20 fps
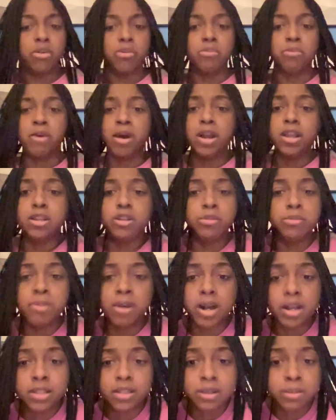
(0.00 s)
Why you
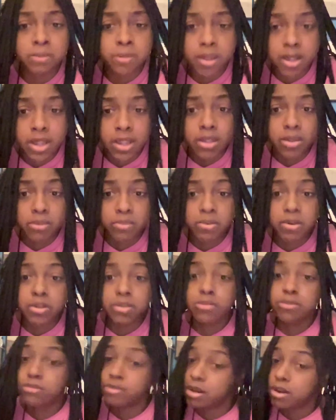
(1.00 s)
bothering me when
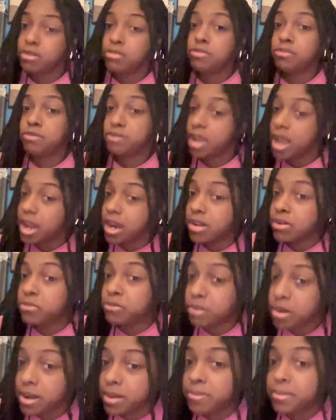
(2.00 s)
you know you got a
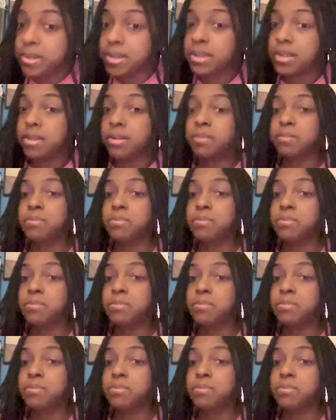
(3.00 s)
woman?